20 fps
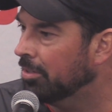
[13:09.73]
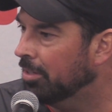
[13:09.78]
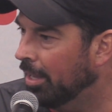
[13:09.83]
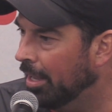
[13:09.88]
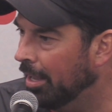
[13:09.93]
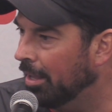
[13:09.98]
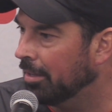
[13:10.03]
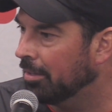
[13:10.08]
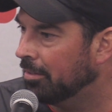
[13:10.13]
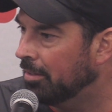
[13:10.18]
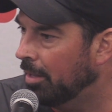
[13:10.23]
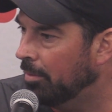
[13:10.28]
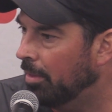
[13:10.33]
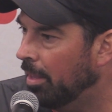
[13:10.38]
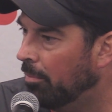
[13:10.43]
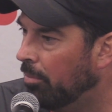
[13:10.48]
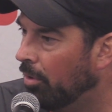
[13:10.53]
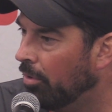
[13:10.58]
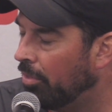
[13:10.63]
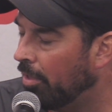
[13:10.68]
Yeah,
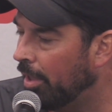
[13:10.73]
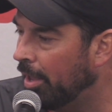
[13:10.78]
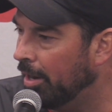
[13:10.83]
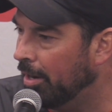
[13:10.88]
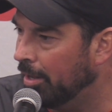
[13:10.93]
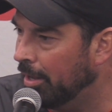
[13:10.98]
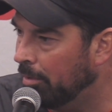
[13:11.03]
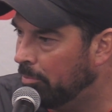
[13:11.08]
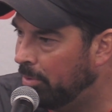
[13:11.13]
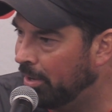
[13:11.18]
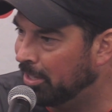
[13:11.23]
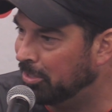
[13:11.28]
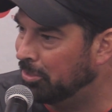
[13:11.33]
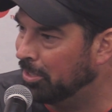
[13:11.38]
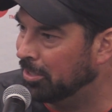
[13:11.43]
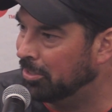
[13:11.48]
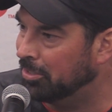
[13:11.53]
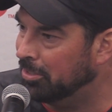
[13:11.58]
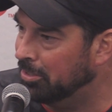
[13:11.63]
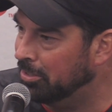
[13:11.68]
they both had pick
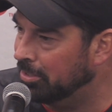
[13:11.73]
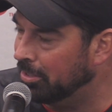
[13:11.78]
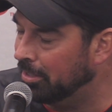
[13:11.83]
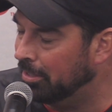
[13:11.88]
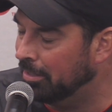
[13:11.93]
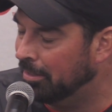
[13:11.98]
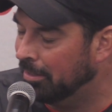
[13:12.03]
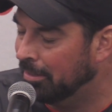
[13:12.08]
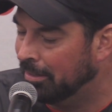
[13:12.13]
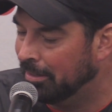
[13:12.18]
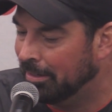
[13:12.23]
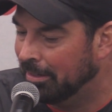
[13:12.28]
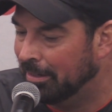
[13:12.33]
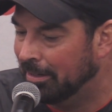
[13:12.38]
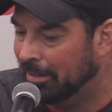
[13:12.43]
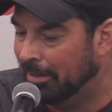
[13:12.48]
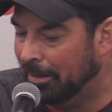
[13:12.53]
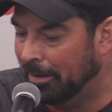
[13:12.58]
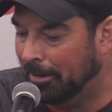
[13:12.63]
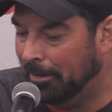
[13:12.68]
sixes,
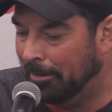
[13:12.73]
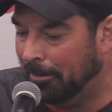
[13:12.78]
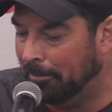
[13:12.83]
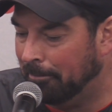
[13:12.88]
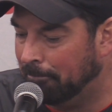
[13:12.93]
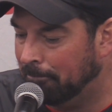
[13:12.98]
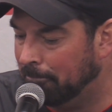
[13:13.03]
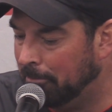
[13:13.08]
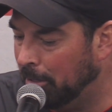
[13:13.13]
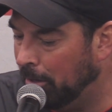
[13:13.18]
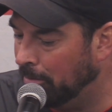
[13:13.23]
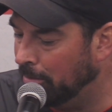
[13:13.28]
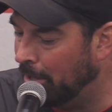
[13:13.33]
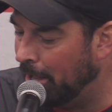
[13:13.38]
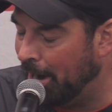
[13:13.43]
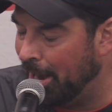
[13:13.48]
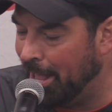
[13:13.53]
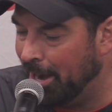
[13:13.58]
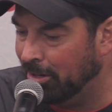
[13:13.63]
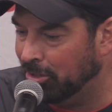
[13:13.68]
and you know, a
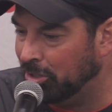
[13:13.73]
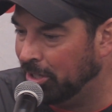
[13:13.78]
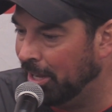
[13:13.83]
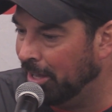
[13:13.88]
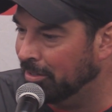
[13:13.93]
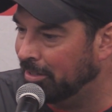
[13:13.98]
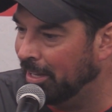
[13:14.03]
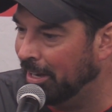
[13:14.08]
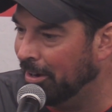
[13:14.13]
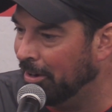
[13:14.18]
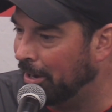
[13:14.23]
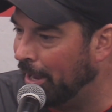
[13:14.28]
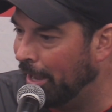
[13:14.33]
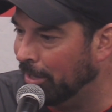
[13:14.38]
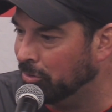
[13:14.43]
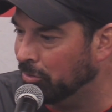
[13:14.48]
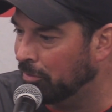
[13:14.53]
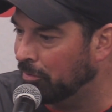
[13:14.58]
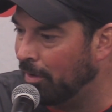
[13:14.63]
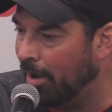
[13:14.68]
lot of energy out there.
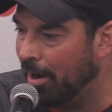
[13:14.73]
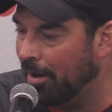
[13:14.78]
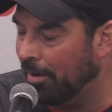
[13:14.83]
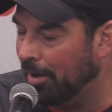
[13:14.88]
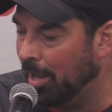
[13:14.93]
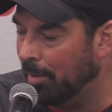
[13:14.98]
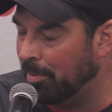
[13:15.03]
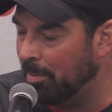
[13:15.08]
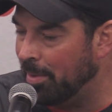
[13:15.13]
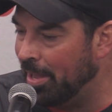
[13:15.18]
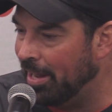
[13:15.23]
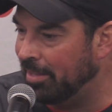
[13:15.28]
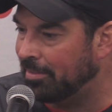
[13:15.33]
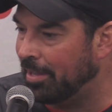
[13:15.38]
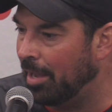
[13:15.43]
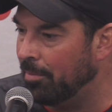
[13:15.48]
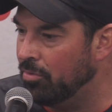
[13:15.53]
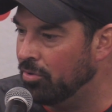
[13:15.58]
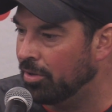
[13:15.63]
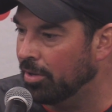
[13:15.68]
Guys were fired up. I mean,
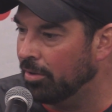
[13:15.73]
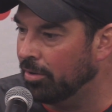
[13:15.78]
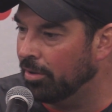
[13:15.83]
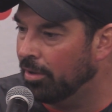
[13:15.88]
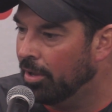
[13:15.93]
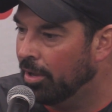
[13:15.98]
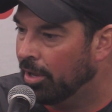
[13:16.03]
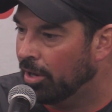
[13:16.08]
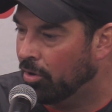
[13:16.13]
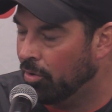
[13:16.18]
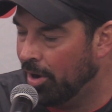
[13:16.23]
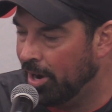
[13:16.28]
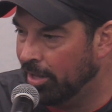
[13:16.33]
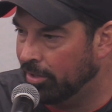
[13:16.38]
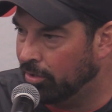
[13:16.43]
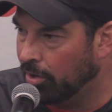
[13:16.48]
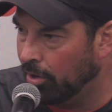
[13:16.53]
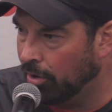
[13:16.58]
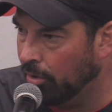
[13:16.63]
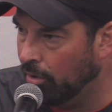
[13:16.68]
anytime you can create
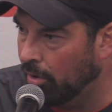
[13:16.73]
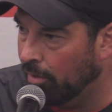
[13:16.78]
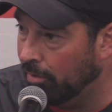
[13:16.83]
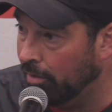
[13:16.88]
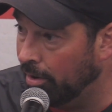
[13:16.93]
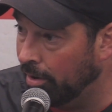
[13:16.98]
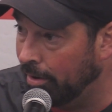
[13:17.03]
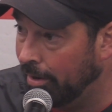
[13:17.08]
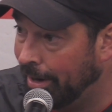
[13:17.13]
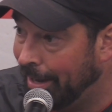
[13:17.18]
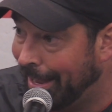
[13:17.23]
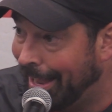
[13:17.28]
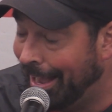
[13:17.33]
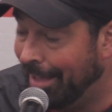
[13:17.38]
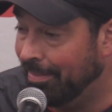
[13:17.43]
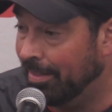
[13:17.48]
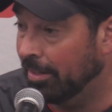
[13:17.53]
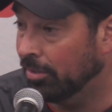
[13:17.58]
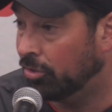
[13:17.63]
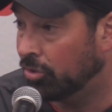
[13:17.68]
a turnover
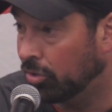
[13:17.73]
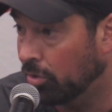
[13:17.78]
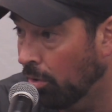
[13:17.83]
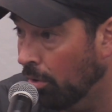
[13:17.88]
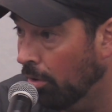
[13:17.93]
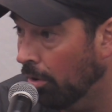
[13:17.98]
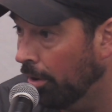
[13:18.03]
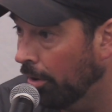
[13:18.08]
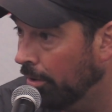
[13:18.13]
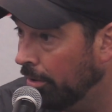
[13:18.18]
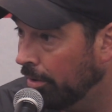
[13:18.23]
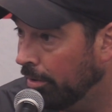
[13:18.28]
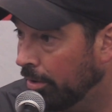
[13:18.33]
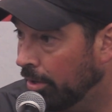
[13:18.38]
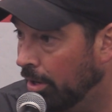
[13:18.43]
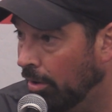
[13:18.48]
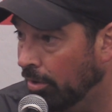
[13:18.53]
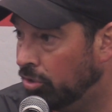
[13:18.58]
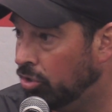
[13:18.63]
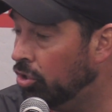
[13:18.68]
and then score,
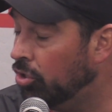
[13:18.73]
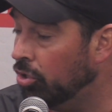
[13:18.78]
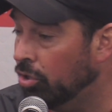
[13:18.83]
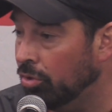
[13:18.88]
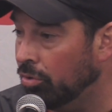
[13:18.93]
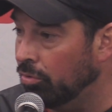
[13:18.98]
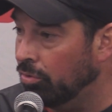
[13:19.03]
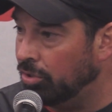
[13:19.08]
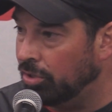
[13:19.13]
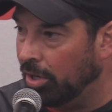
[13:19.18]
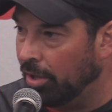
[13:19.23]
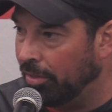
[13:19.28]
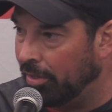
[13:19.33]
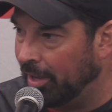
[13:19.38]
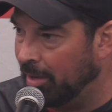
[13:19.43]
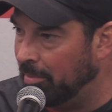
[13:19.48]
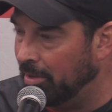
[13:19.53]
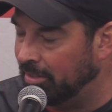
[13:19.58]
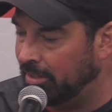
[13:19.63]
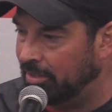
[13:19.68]
you know, it's huge. You know,
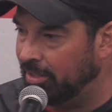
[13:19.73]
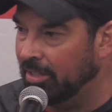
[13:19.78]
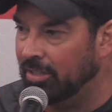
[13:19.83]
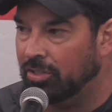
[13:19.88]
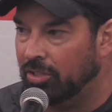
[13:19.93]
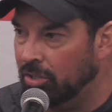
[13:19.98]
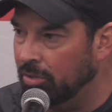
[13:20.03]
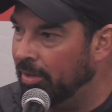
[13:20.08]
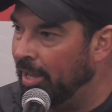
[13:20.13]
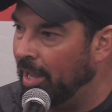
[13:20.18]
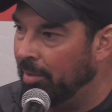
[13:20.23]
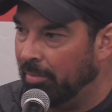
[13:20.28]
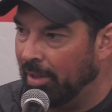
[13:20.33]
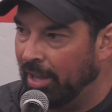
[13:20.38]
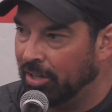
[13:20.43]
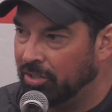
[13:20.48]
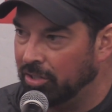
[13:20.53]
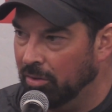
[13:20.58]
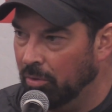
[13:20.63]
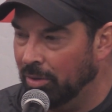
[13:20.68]
think about the TCU game
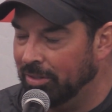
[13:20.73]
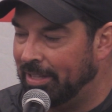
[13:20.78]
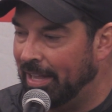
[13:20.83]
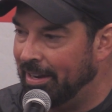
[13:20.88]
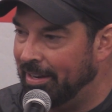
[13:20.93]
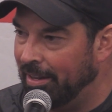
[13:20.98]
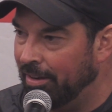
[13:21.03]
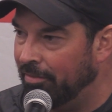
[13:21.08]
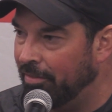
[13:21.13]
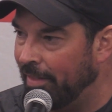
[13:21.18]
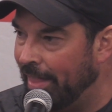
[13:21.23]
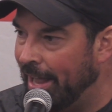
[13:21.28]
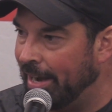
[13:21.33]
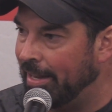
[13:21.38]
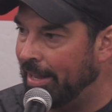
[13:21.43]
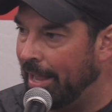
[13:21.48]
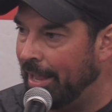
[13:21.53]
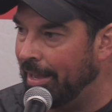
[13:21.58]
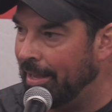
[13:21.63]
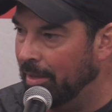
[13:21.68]
last year and what that did for
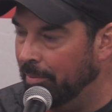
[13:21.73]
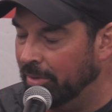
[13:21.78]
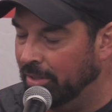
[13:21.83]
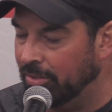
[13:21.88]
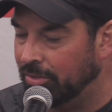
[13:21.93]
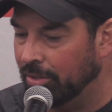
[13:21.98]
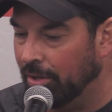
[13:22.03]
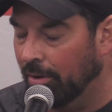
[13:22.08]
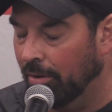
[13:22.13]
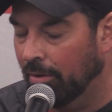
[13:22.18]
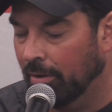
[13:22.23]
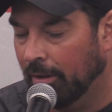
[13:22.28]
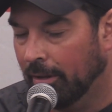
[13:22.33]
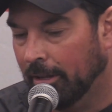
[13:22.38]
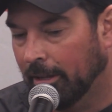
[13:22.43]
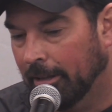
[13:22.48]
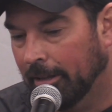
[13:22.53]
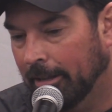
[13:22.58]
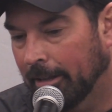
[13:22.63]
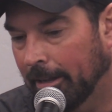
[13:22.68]
that game. And so,
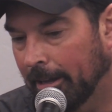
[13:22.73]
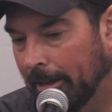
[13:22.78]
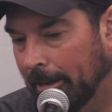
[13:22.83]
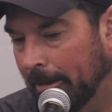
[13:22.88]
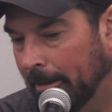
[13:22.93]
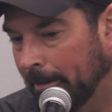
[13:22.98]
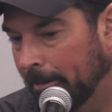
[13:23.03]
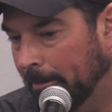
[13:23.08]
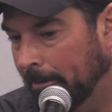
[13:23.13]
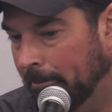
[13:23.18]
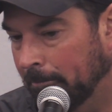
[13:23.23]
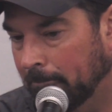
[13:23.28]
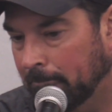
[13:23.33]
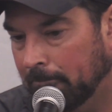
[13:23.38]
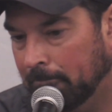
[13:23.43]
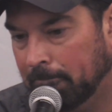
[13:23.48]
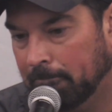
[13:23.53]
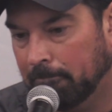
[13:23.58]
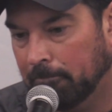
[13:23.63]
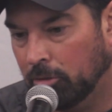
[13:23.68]

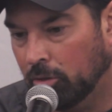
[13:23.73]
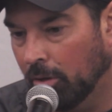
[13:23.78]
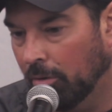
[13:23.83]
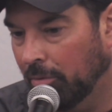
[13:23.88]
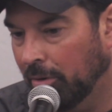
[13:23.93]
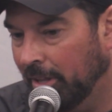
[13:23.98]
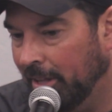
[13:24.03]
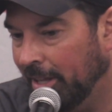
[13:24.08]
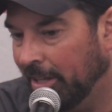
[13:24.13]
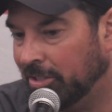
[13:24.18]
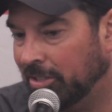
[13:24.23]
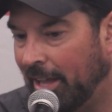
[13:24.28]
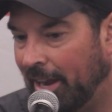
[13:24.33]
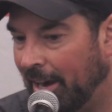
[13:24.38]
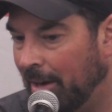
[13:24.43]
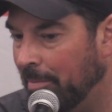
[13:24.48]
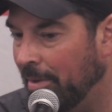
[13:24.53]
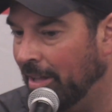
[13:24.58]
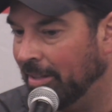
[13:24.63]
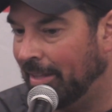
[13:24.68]
so really
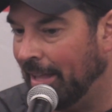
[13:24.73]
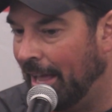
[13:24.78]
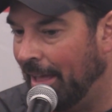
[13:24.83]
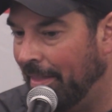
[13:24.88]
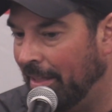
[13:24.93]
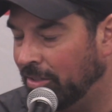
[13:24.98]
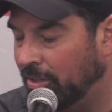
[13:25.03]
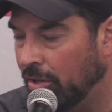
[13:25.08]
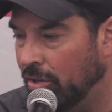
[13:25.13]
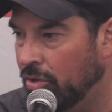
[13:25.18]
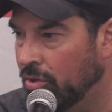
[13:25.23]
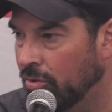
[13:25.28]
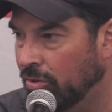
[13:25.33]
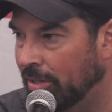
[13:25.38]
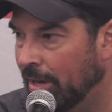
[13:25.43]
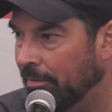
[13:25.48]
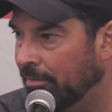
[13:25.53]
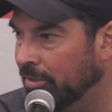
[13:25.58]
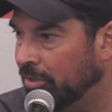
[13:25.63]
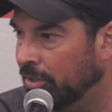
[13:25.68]
excited about that. That's a huge
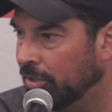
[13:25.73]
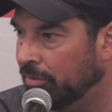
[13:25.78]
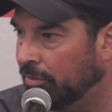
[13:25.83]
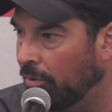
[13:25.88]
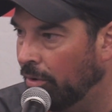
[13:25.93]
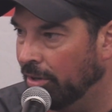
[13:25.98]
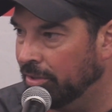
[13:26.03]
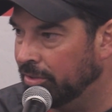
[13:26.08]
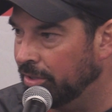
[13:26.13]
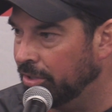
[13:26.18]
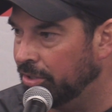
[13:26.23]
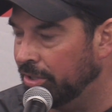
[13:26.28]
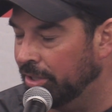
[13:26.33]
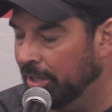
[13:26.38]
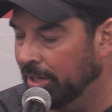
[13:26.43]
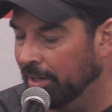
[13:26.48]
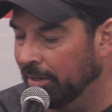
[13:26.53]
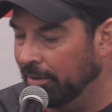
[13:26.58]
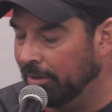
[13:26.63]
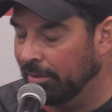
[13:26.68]
emphasis for us this
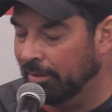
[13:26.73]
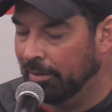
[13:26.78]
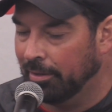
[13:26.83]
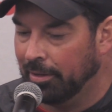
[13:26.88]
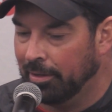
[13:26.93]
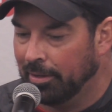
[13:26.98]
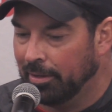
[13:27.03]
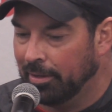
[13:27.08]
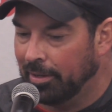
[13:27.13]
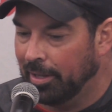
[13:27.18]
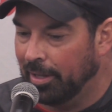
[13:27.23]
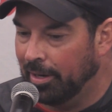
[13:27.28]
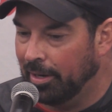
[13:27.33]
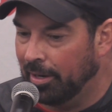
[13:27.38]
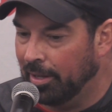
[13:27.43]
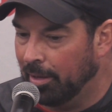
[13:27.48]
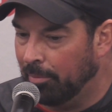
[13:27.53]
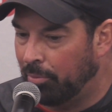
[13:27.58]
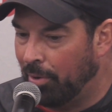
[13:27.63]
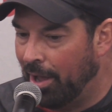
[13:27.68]
year, and
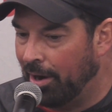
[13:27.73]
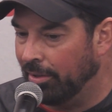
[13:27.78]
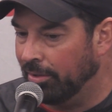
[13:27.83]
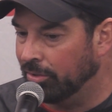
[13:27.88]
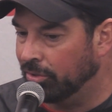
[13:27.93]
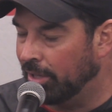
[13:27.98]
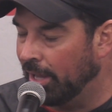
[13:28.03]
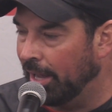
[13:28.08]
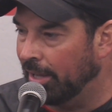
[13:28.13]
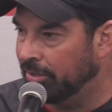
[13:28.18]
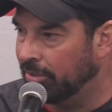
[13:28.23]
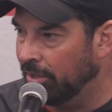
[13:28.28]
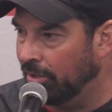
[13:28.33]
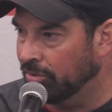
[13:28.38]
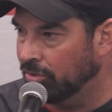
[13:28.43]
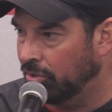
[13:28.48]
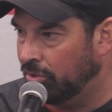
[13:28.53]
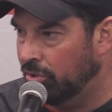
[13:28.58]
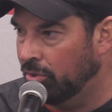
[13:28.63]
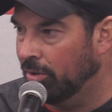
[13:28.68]
proud of those guys. You know,
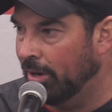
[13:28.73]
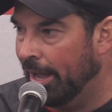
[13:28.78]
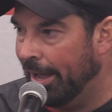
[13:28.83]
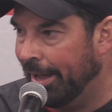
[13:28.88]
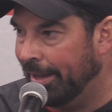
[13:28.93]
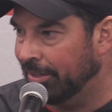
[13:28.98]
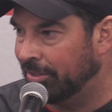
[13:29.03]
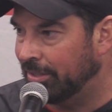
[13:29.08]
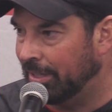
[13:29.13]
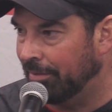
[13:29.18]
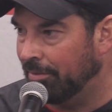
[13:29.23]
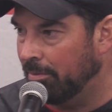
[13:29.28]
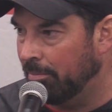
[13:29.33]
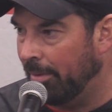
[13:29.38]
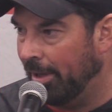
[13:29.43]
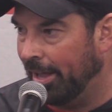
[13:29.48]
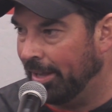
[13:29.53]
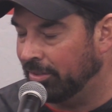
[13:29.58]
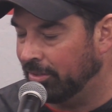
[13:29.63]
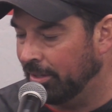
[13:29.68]
those are two guys, Seven
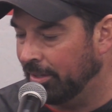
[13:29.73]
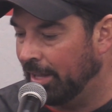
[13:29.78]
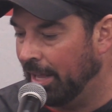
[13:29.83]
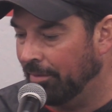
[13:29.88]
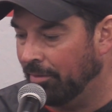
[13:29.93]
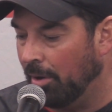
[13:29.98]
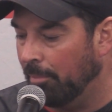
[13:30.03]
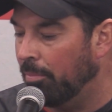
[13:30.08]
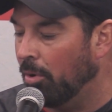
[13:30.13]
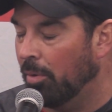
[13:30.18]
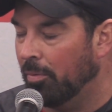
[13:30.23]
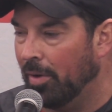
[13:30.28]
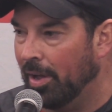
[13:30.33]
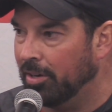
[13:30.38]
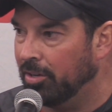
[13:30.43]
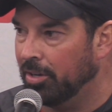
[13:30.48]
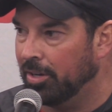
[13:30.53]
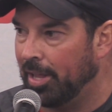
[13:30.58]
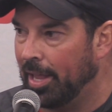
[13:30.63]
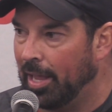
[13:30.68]
Banks and Kayvon Pope,
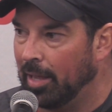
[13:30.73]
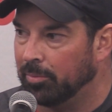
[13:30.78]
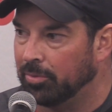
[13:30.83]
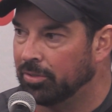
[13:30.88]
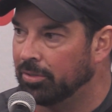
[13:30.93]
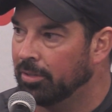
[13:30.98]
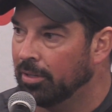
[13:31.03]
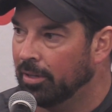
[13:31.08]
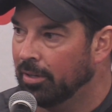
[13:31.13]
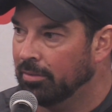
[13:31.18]
had good camps.